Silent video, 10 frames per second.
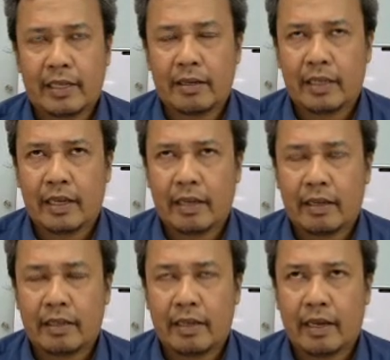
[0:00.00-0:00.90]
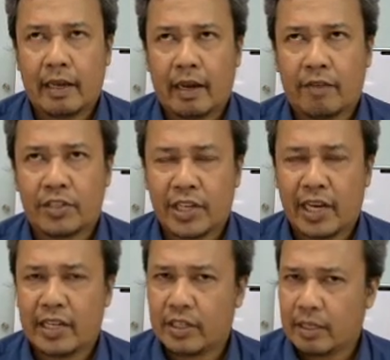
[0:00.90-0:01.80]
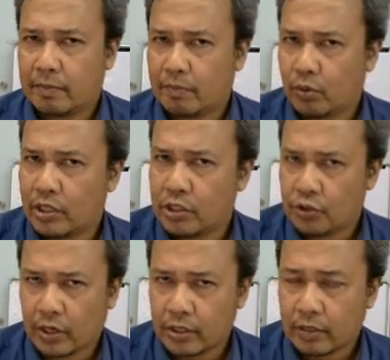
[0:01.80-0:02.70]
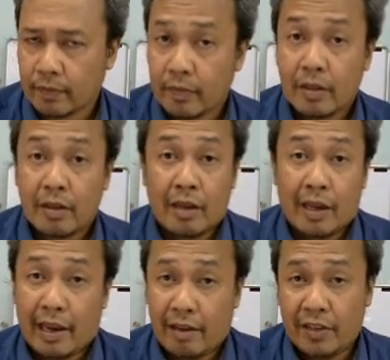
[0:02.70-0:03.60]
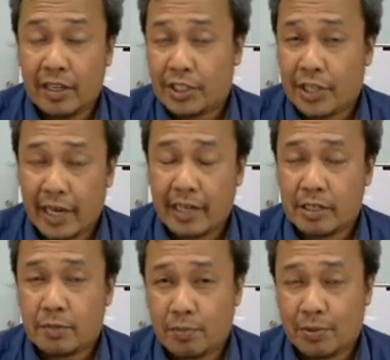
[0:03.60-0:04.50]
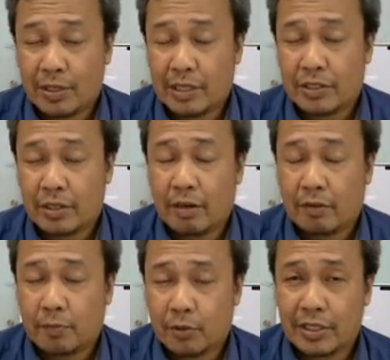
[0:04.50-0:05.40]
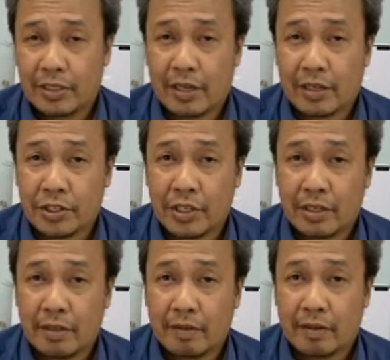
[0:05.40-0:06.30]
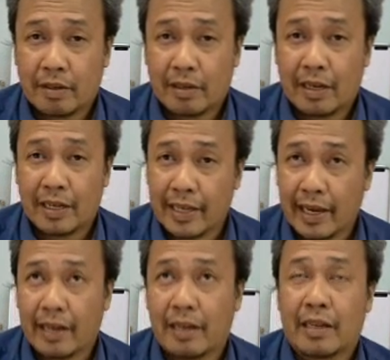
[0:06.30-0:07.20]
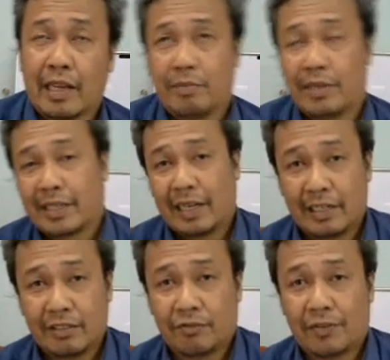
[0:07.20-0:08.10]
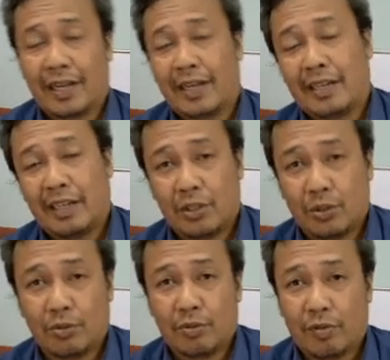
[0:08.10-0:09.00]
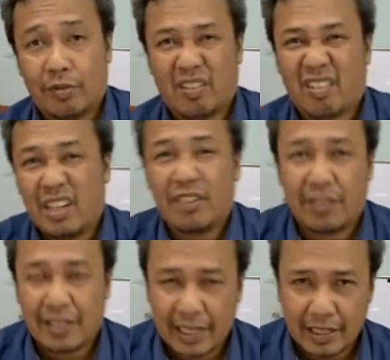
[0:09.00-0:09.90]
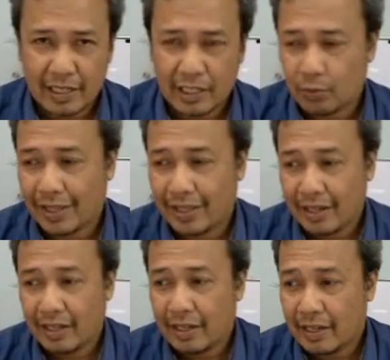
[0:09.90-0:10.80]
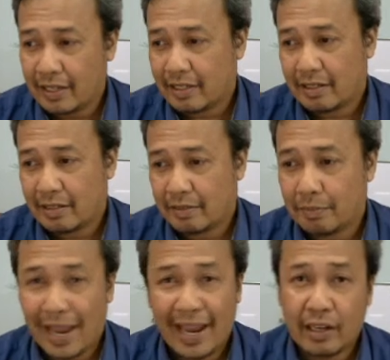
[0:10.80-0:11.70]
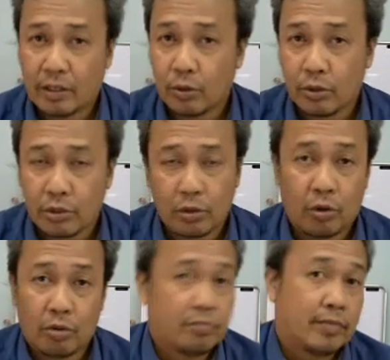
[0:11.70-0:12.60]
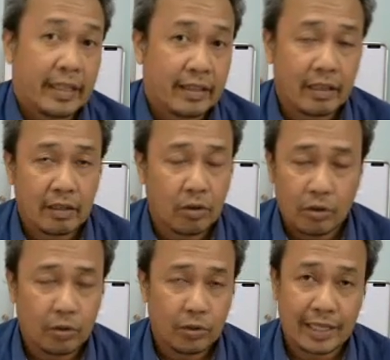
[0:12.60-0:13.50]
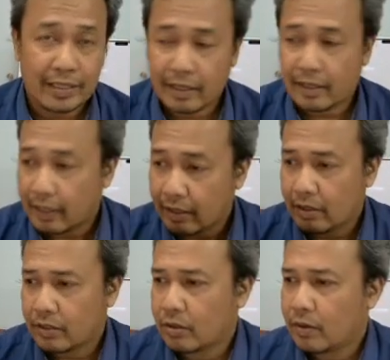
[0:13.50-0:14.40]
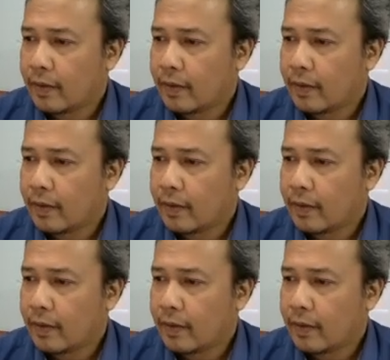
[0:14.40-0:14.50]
they have a change in the protein structure. Having a change of protein structure again can be classified into three different categories, whether it's bad, good, or nothing, or does nothing. So